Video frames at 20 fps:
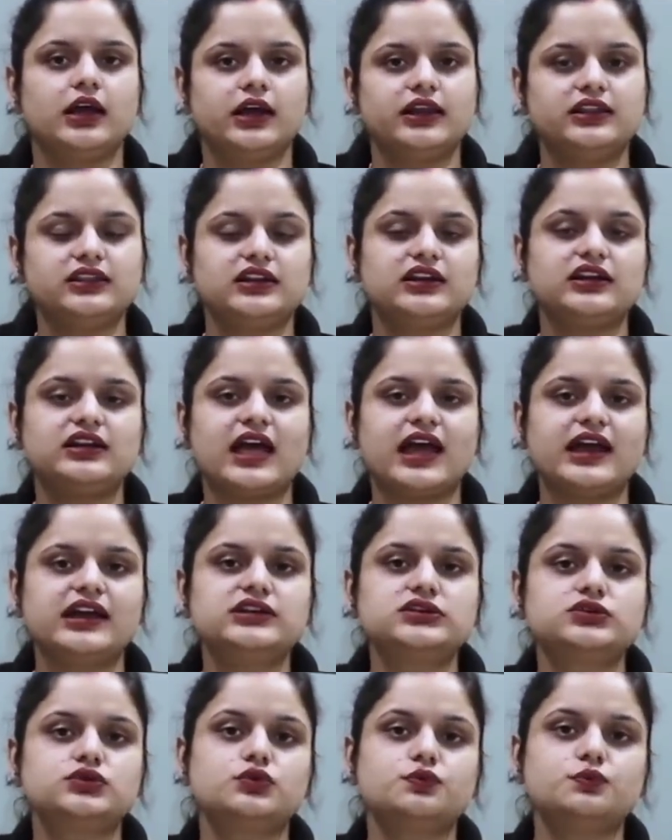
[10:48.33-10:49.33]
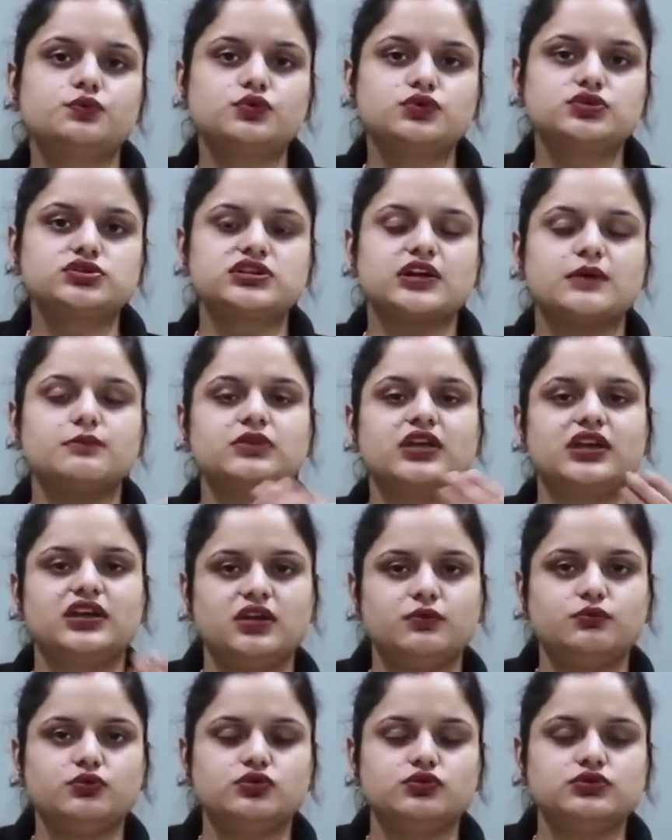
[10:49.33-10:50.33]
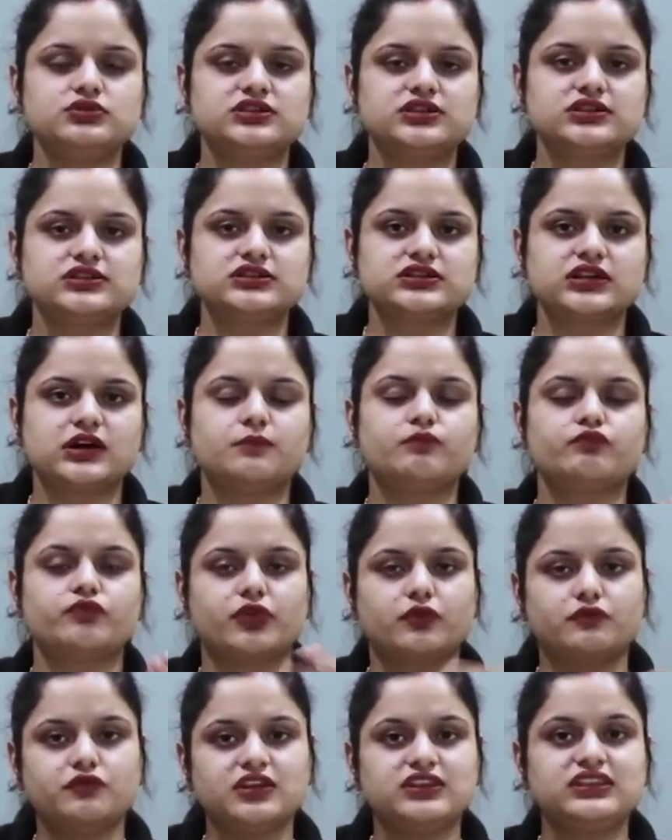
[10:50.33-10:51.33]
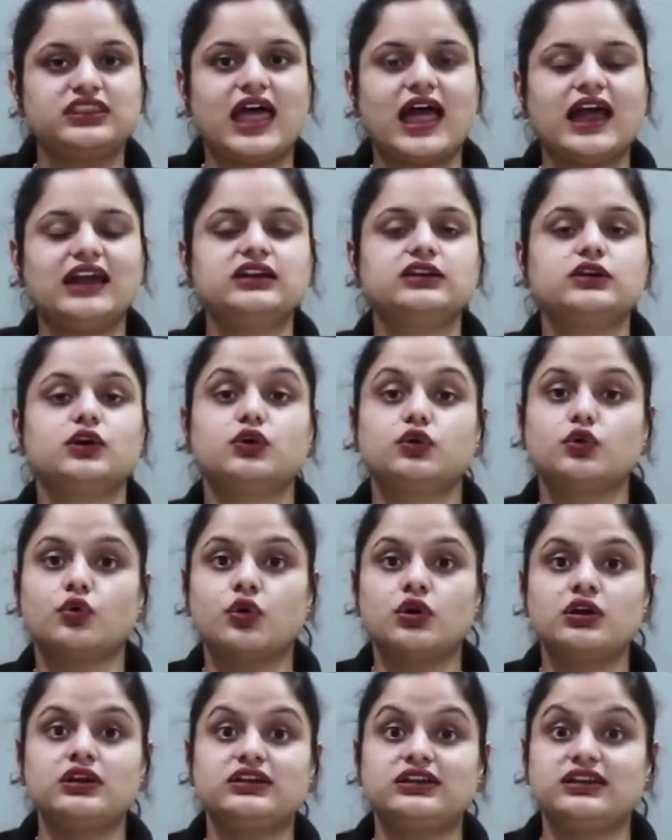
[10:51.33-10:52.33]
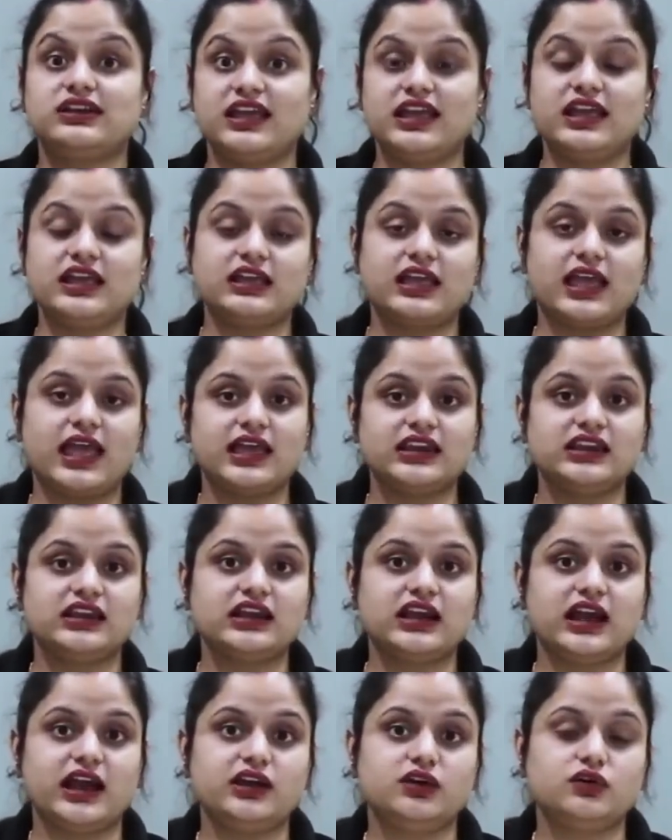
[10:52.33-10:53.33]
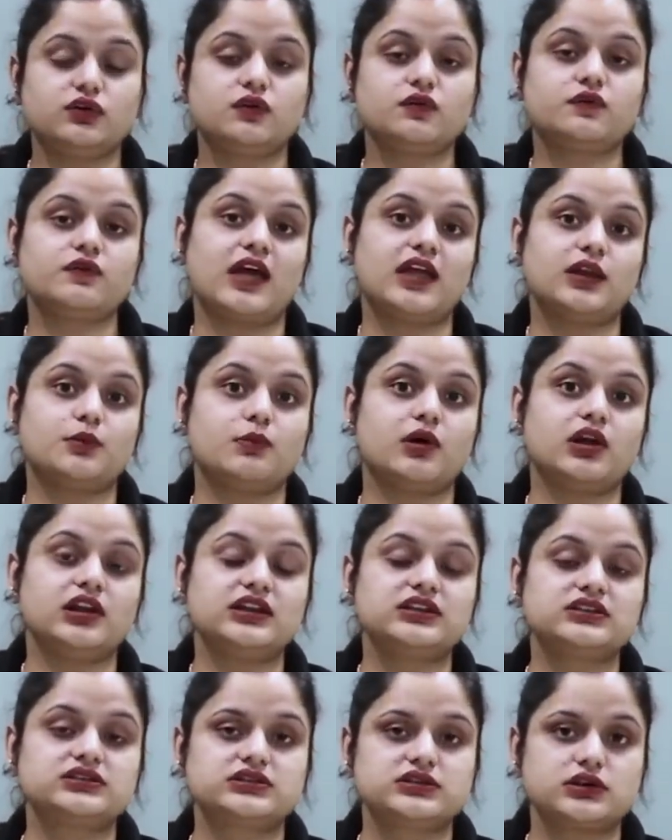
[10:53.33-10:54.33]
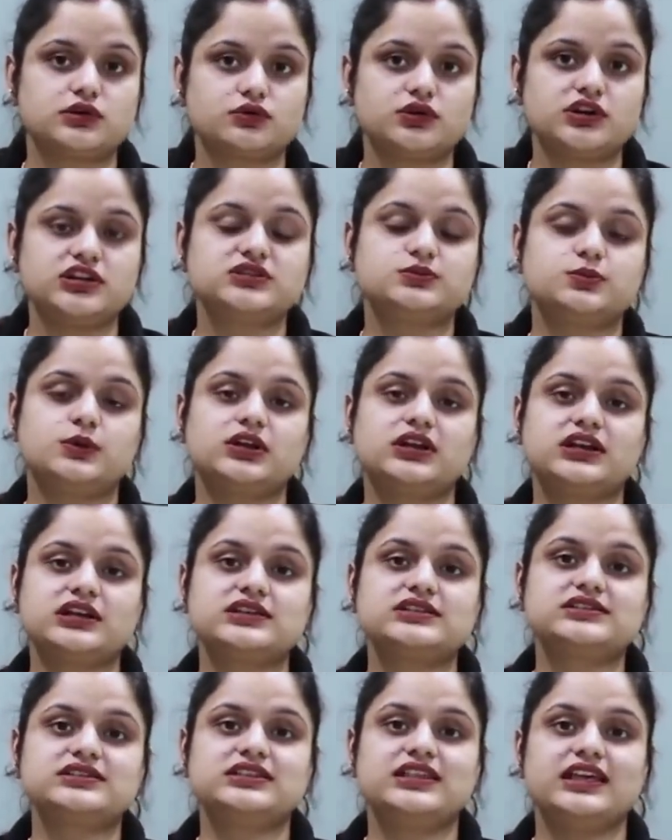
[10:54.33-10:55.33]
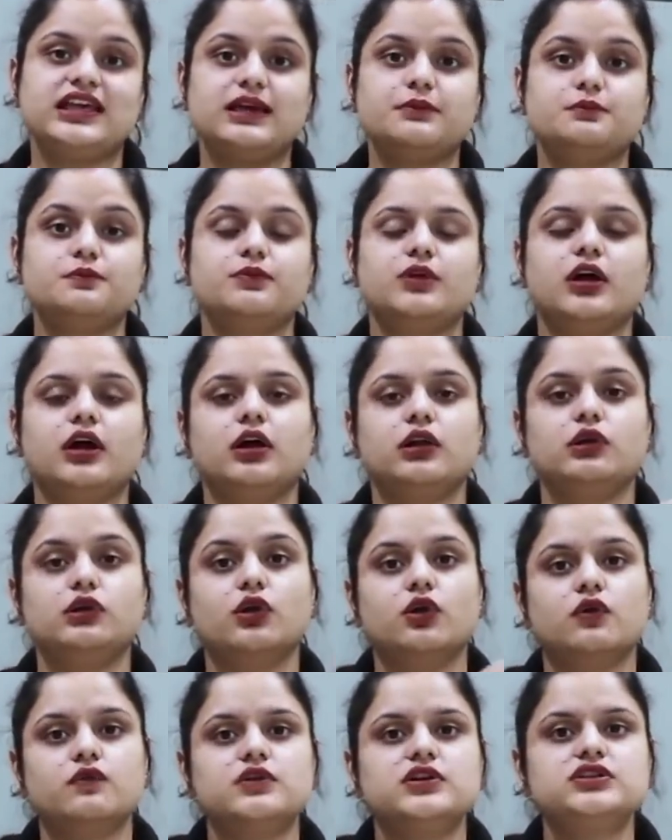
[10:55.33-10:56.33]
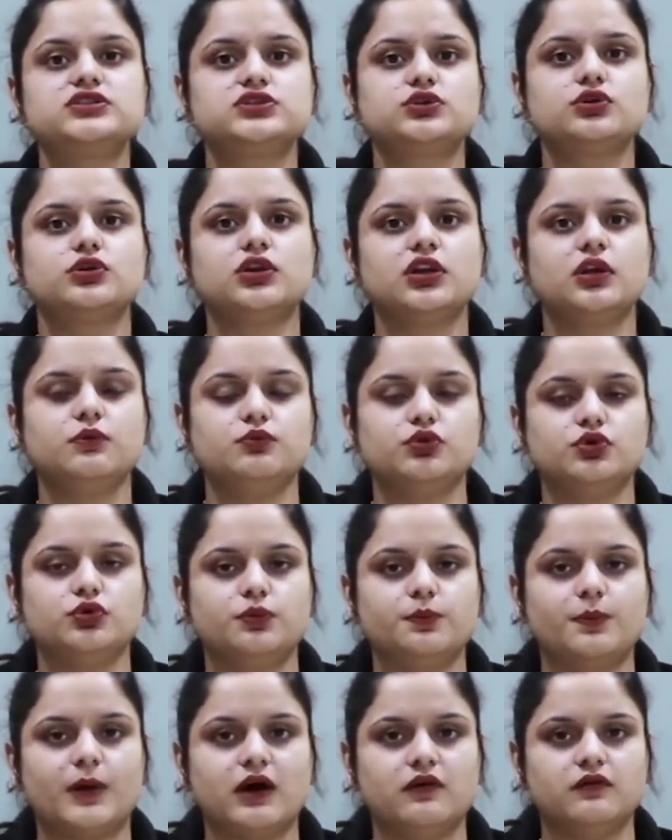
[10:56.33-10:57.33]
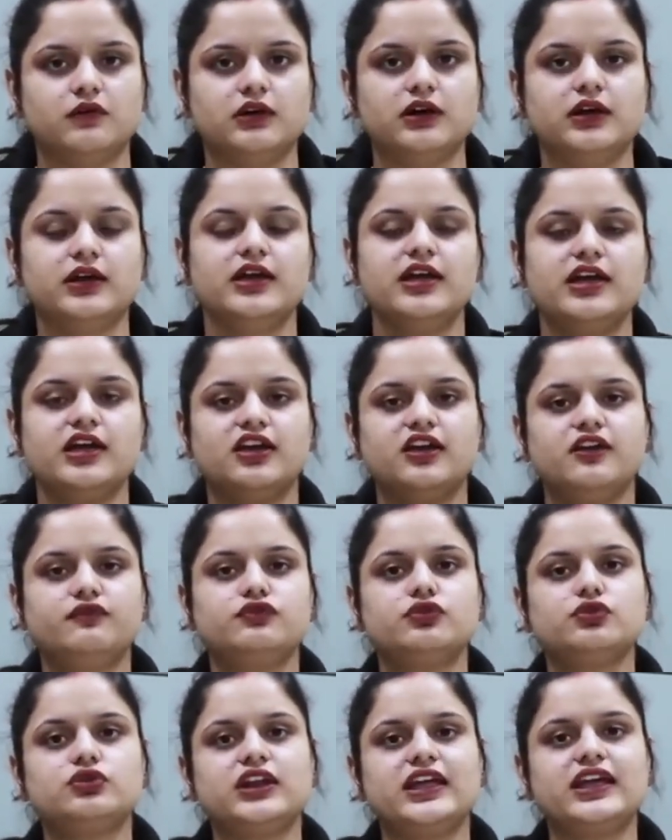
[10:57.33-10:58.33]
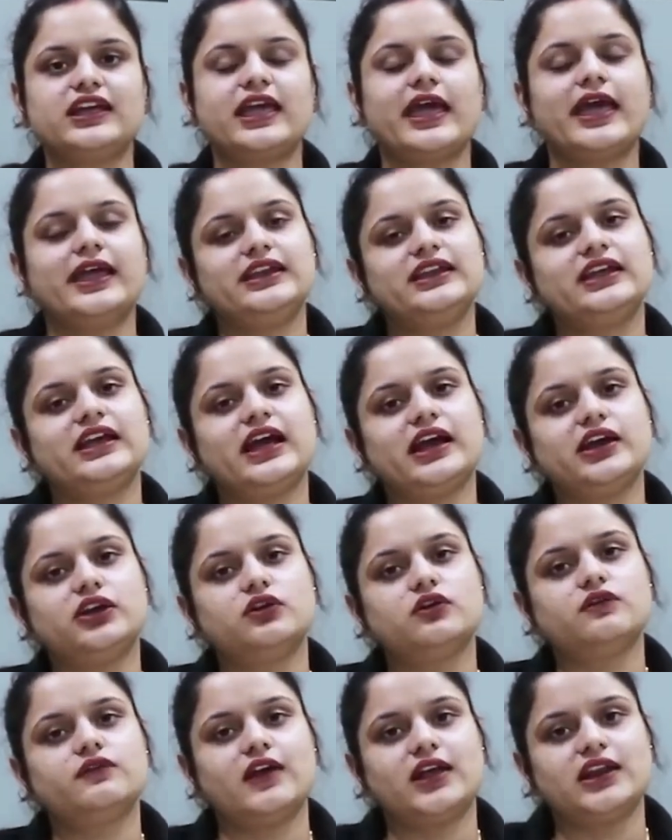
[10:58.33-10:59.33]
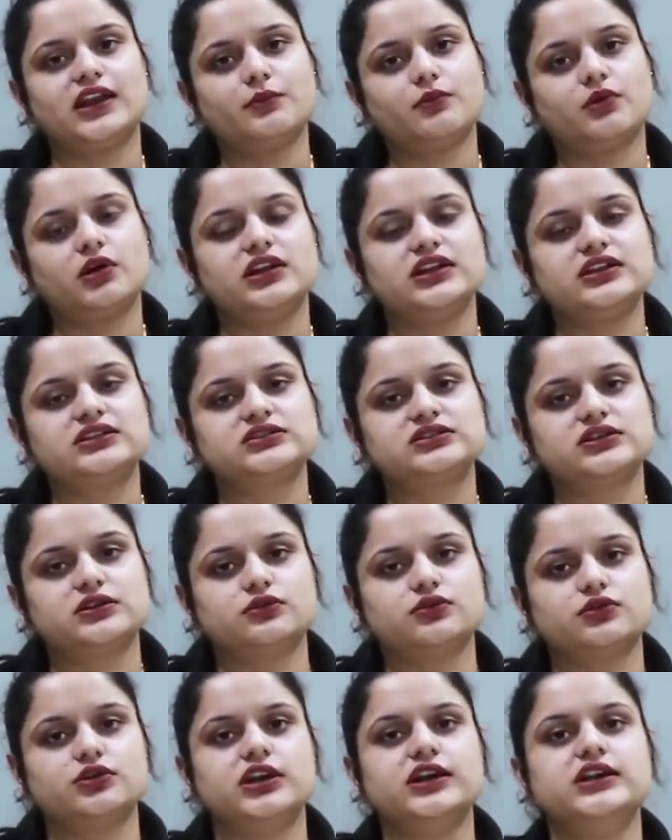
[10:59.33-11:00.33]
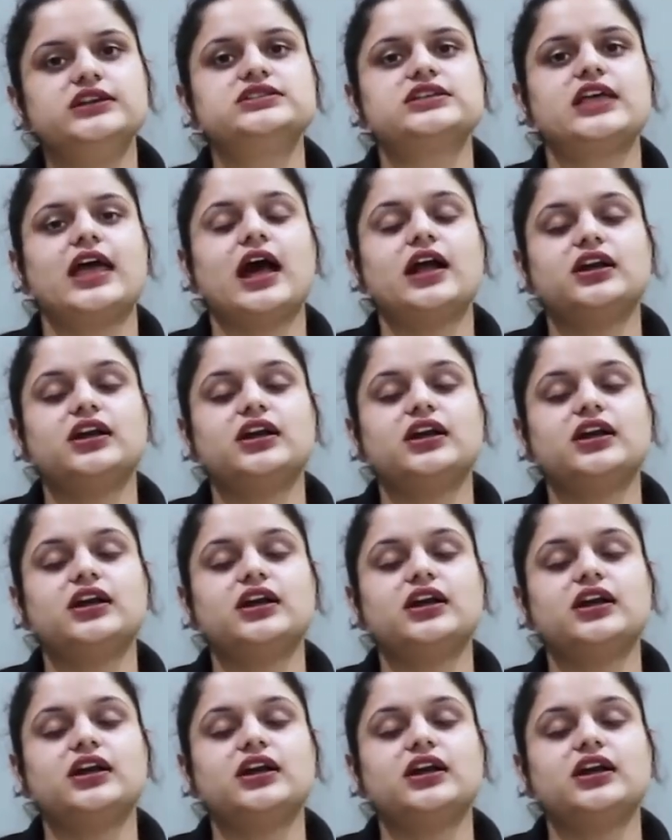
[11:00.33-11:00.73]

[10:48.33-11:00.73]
in their diet to boost up their immune system. With that, don't take any kind of anabolic steroids, because they lowers your immune power. If you take any kind of anabolic steroids,